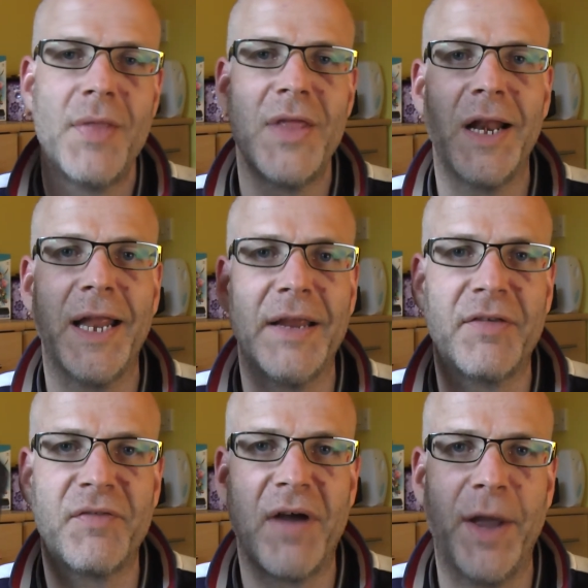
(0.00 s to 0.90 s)
The
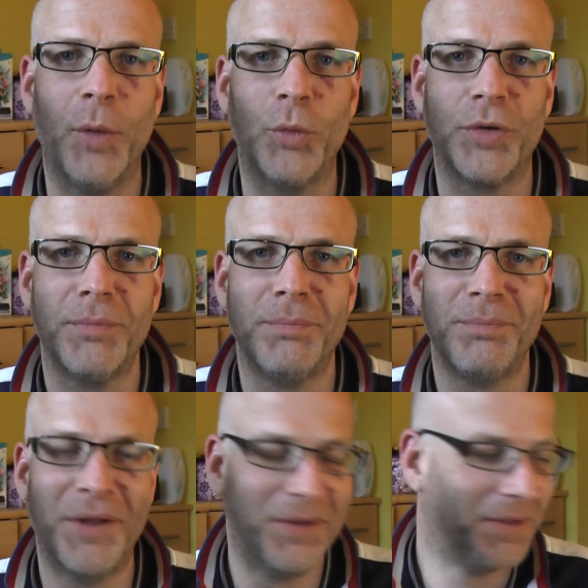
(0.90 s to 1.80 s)
Lynx failed.
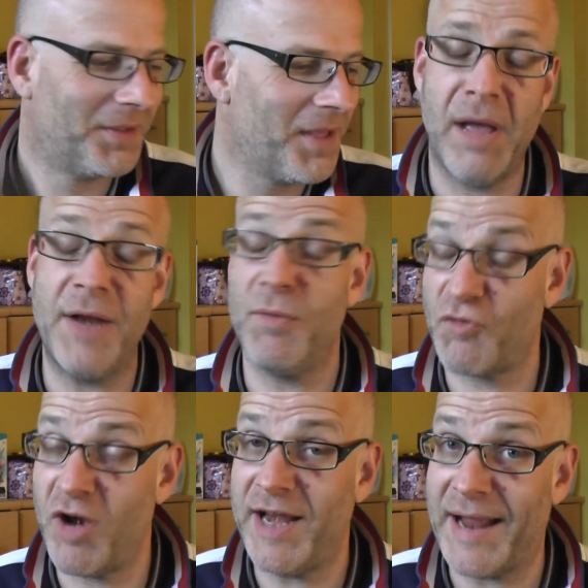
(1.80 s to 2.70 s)
And it
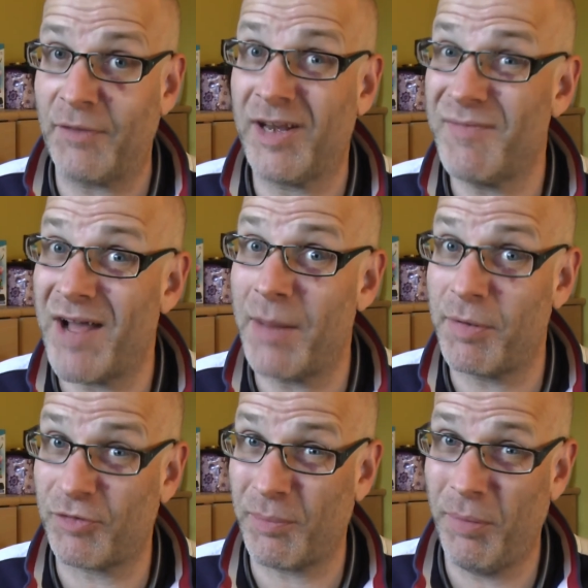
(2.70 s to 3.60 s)
was really down to
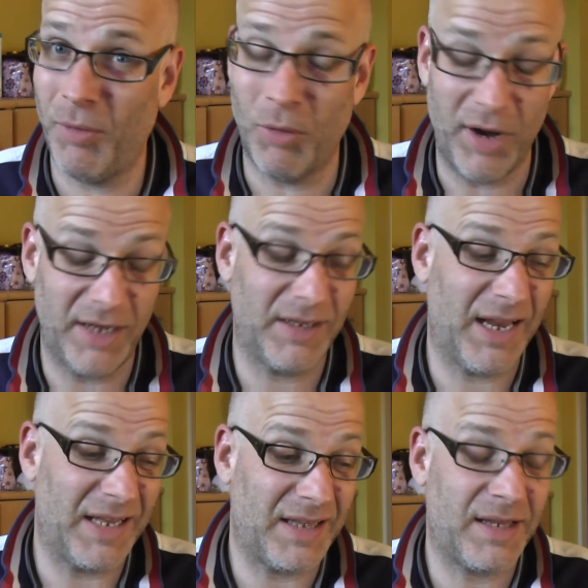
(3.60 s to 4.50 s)
developer support.
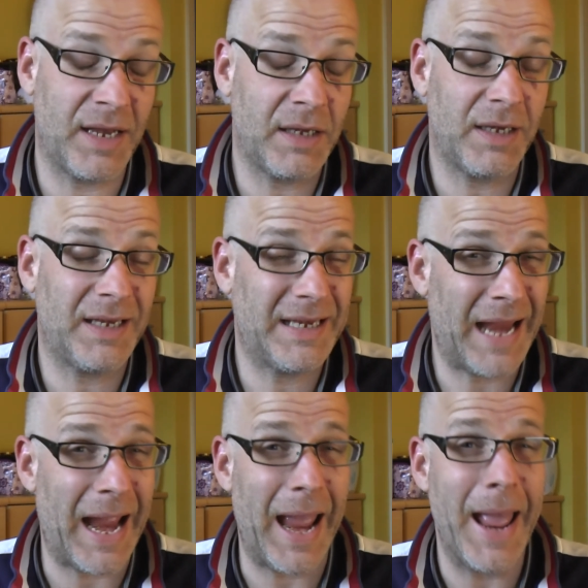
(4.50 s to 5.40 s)
It didn't
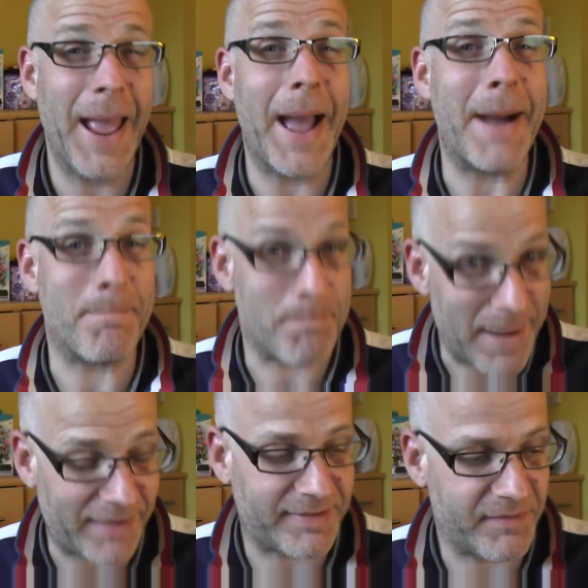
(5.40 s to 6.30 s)
get a
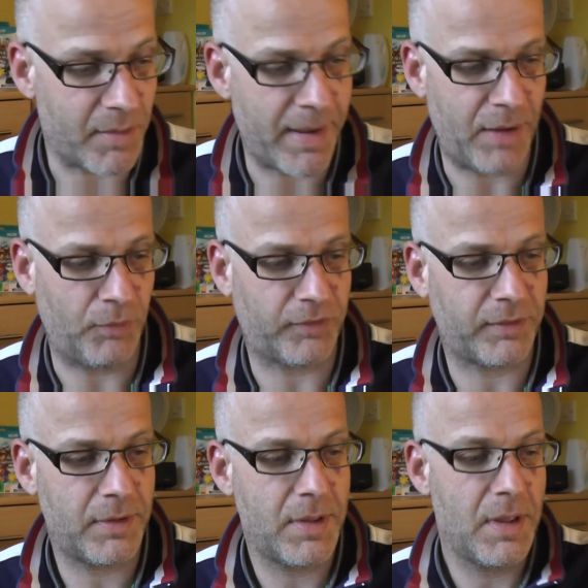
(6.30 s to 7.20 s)
massive
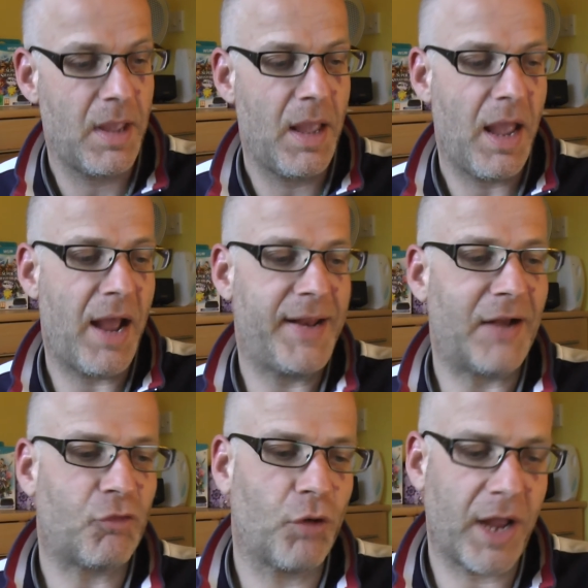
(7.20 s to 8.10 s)
amount. The
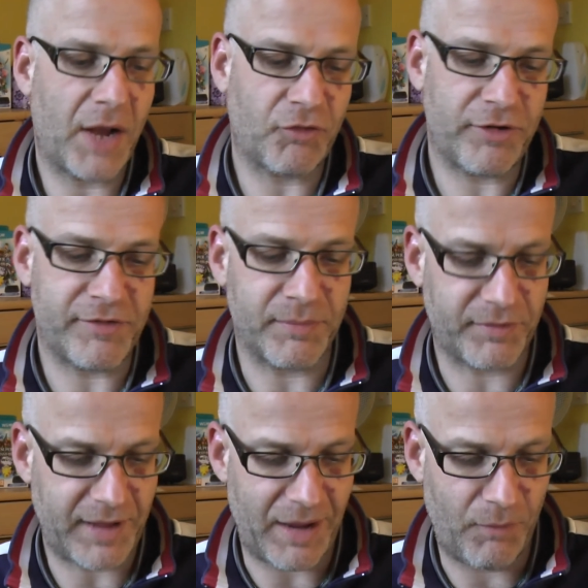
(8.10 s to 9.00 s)
actual cartridges
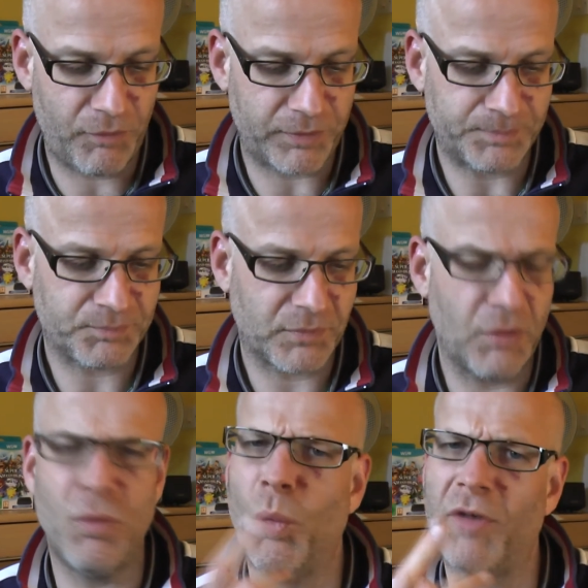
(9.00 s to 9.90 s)
themselves,
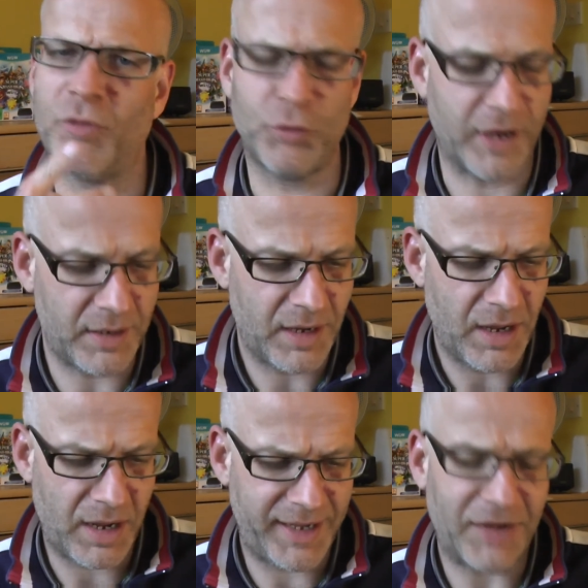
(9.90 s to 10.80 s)
whistled then,
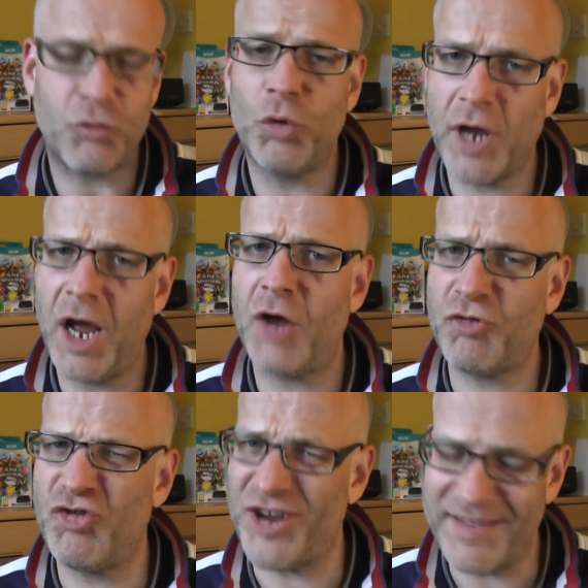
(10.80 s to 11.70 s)
the actual
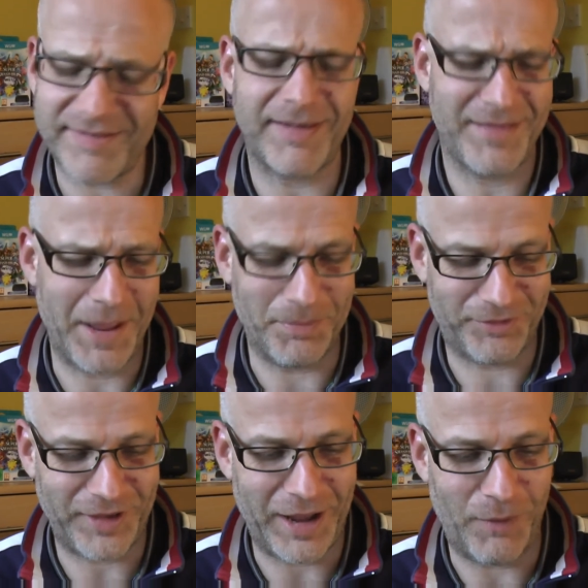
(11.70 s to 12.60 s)
cartridges
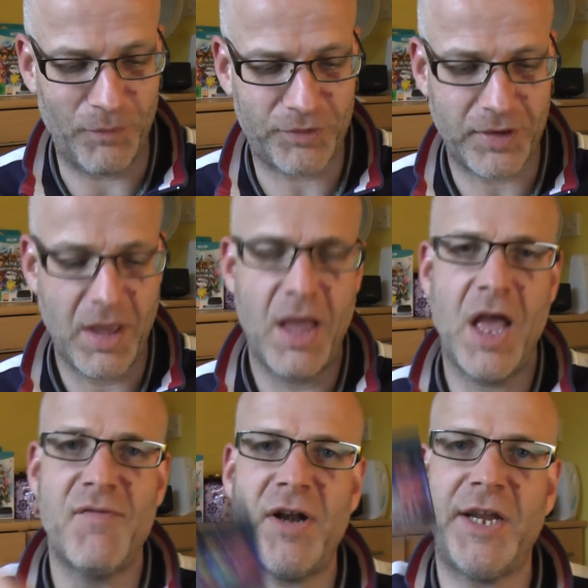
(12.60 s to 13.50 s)
themselves,
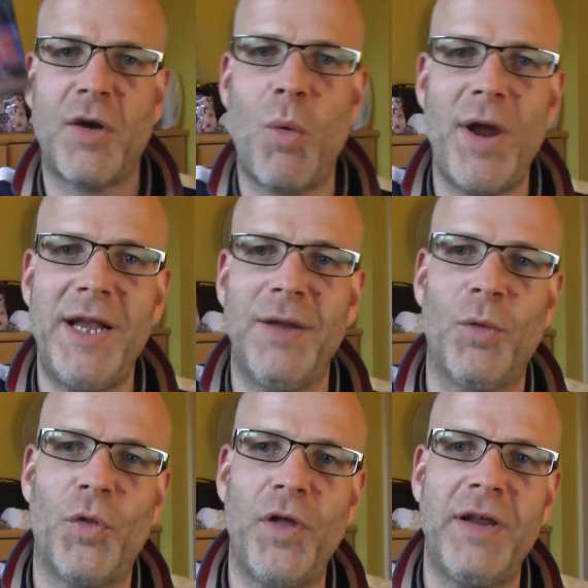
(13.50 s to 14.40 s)
they're very quaint
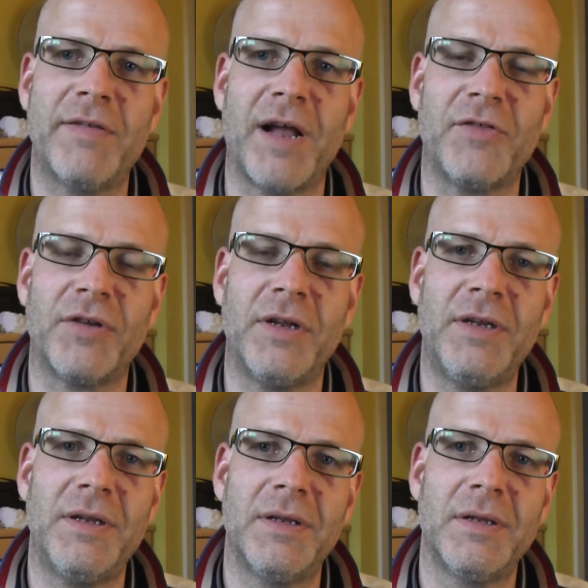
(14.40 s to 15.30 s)
little things actually.
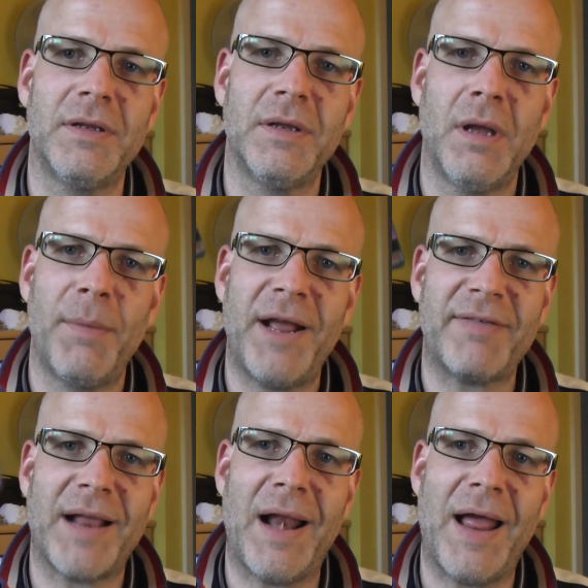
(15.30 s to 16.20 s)
I mean,
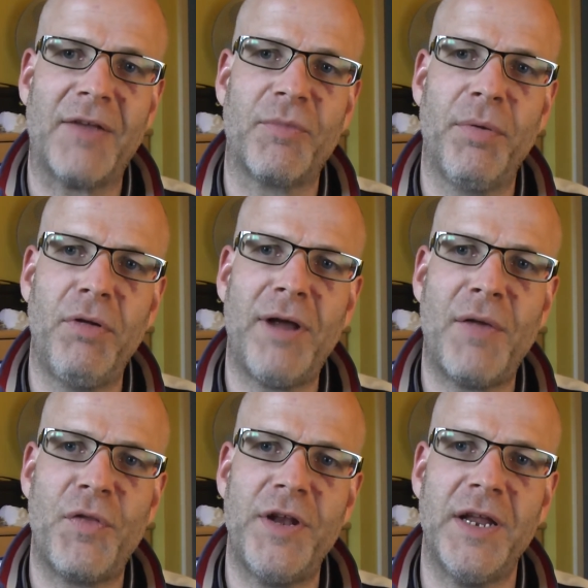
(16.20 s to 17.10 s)
that's clacks, but look
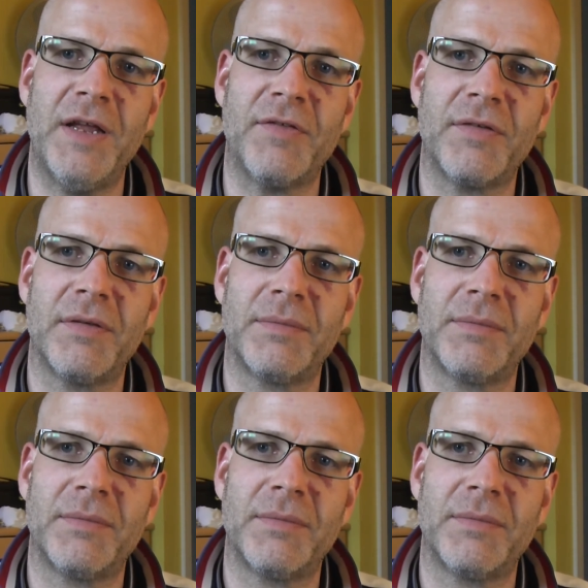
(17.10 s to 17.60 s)
how thin it is.